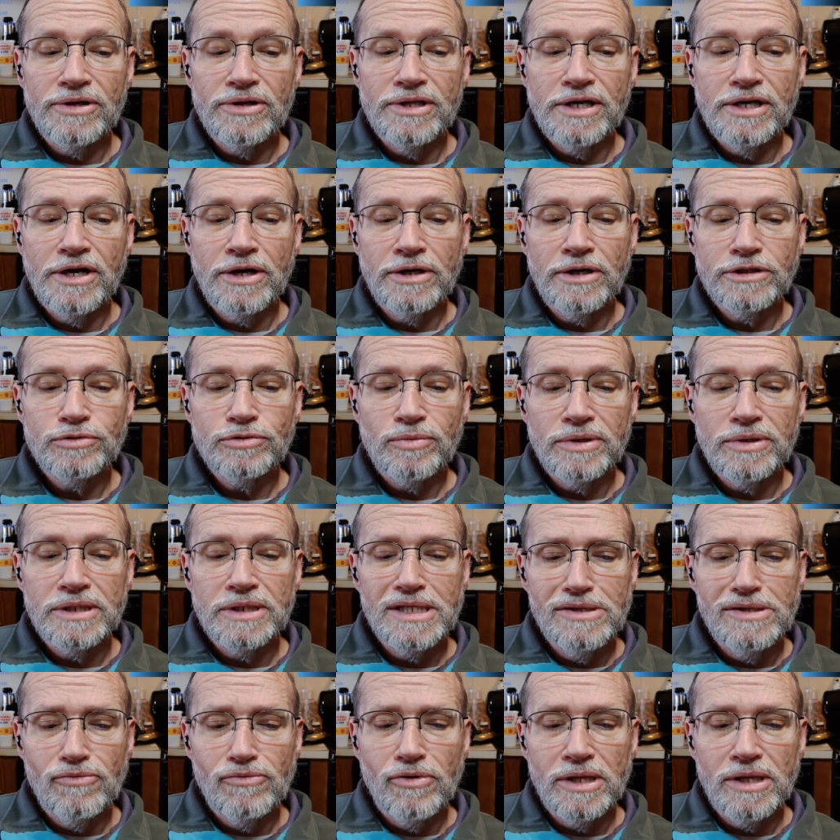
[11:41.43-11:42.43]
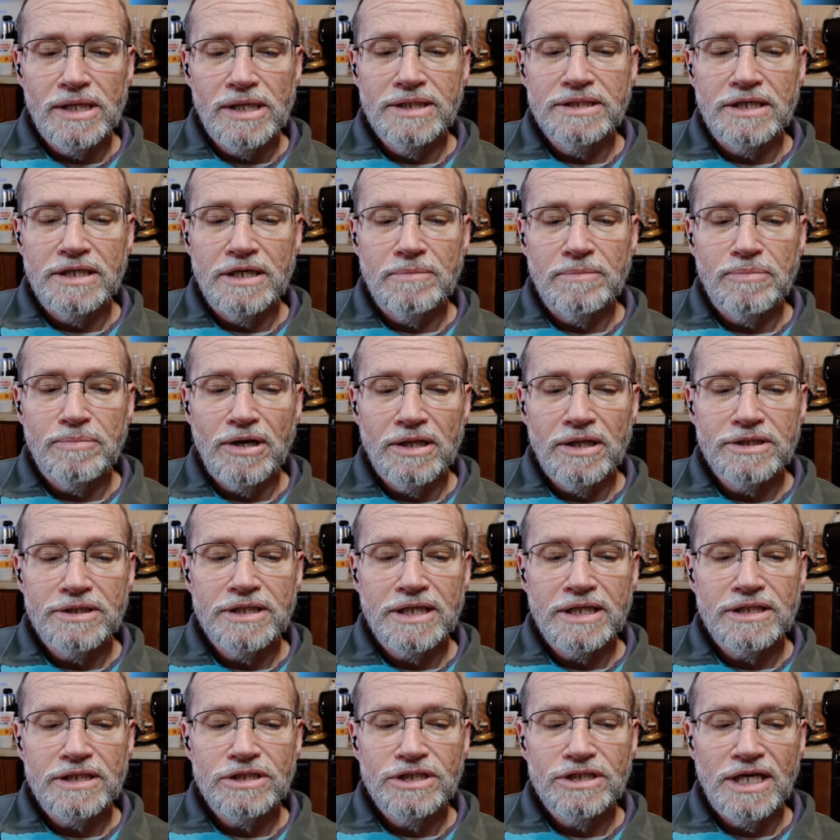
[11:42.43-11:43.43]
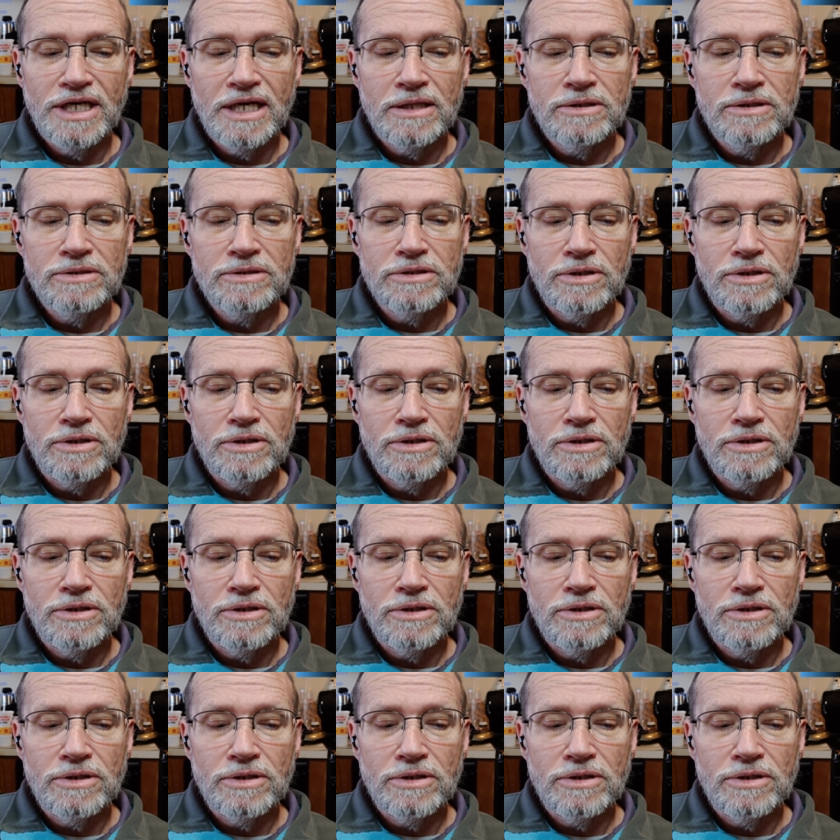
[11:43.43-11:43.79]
They are the Kurt's Religion and Politics